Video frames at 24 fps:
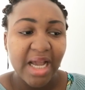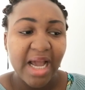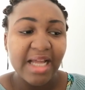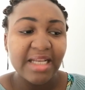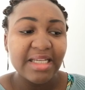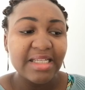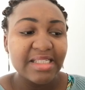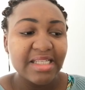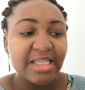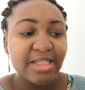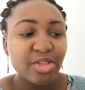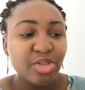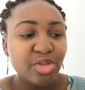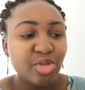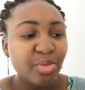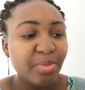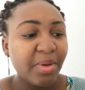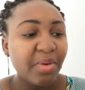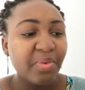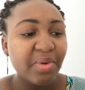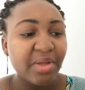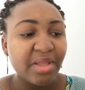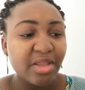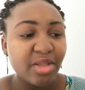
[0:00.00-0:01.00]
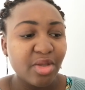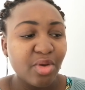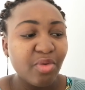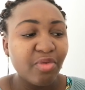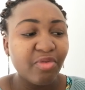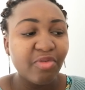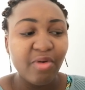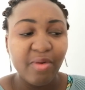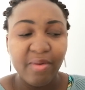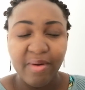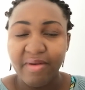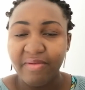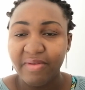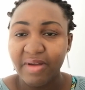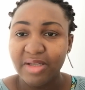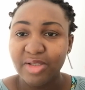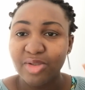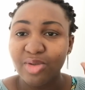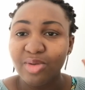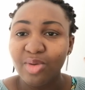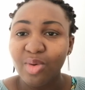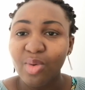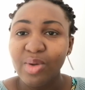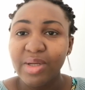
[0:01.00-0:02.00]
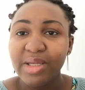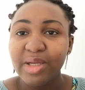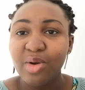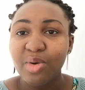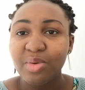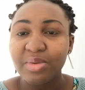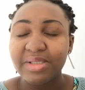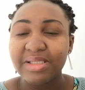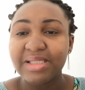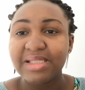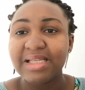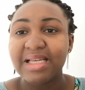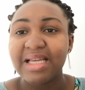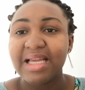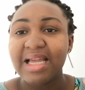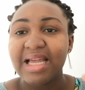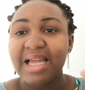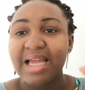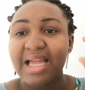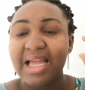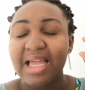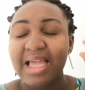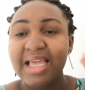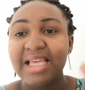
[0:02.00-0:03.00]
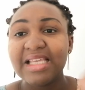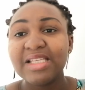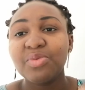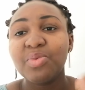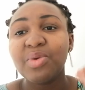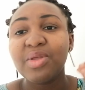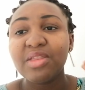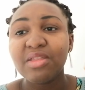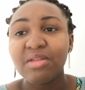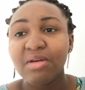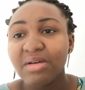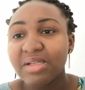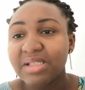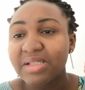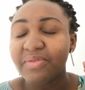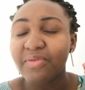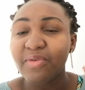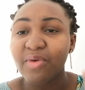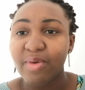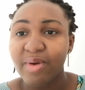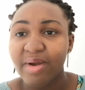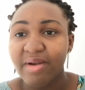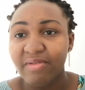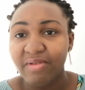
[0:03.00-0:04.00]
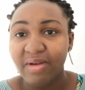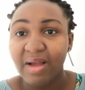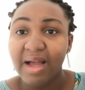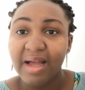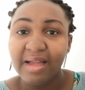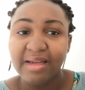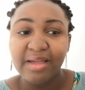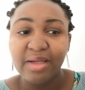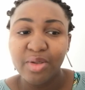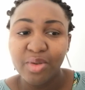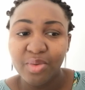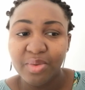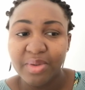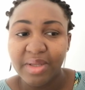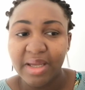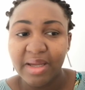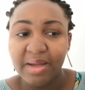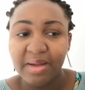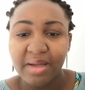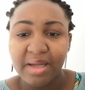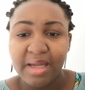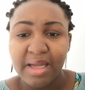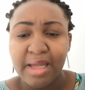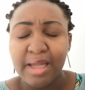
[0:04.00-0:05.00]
and He says to be with you forever. So the Holy Ghost is with us forever. Hallelujah.